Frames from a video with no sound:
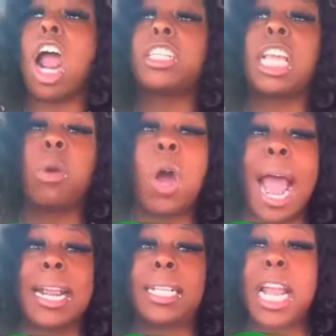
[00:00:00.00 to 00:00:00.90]
I see what
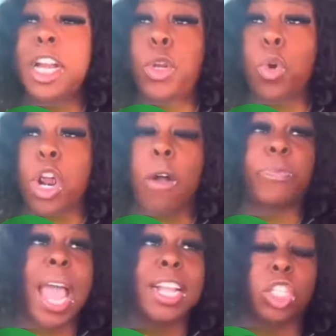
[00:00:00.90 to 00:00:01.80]
I did do now,
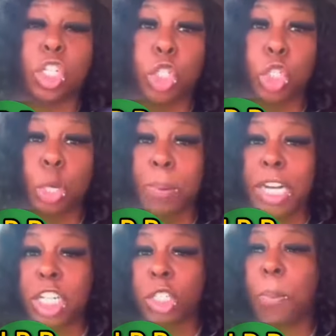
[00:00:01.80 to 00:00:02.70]
thanks to Juju
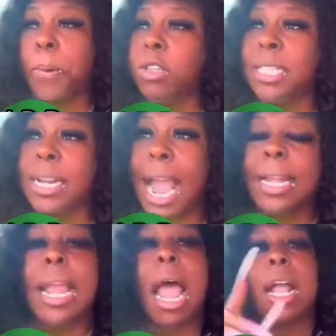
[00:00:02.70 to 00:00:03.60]
British for posting
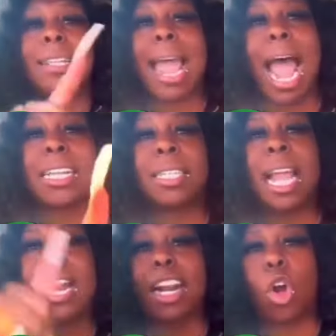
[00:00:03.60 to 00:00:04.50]
that, that I
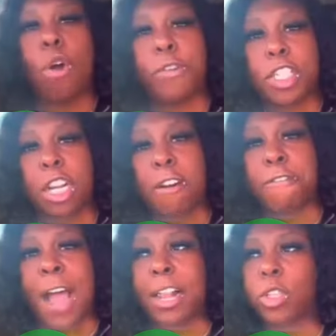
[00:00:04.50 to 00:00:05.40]
send that over to the
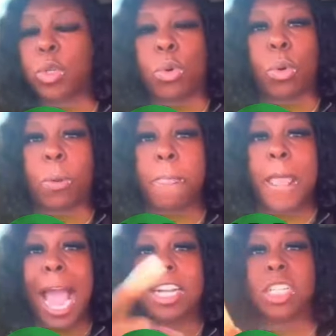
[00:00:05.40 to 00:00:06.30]
file too.
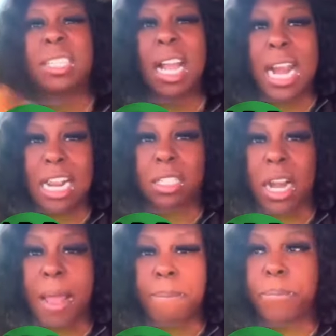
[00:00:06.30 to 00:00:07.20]
I just send that
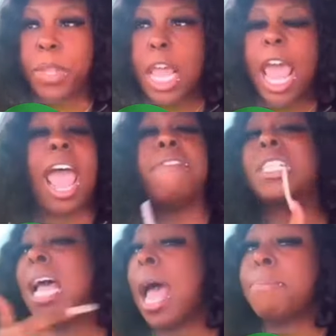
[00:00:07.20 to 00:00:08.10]
to them.
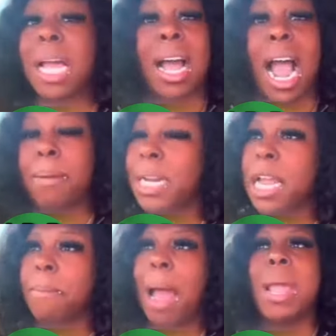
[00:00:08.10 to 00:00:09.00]
Every time you call me
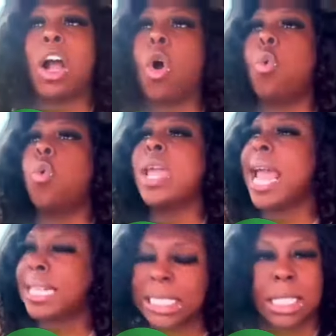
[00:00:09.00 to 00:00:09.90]
name, I'm going to go
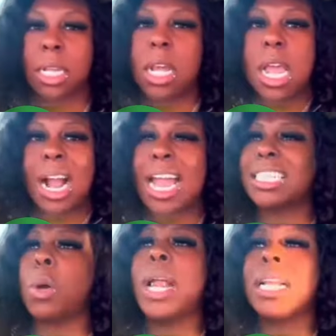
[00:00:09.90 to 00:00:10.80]
wait. Because you
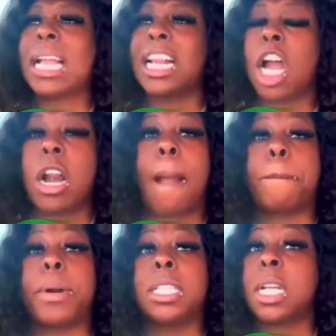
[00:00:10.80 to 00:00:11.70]
see when it's all done, a
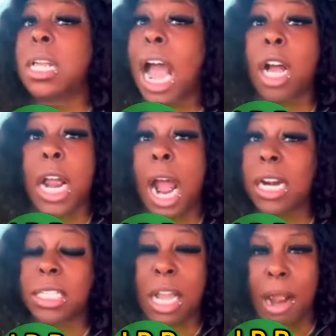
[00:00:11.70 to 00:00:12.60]
prison, you're going to
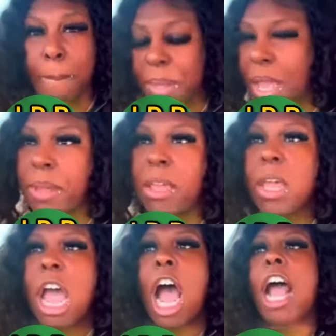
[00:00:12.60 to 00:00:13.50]
RT and pay me.
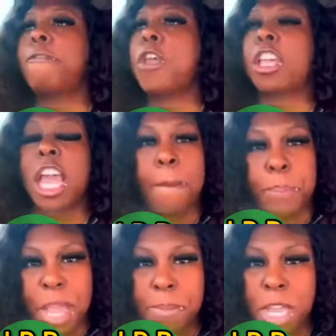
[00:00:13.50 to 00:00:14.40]
And if you can't
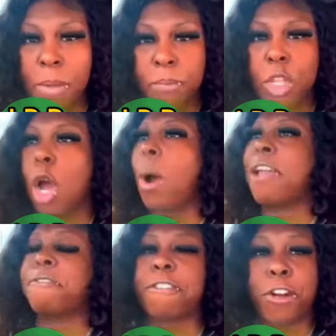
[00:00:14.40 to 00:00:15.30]
pay me, your
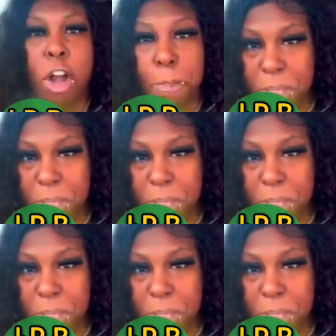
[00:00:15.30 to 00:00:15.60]
wife has forgot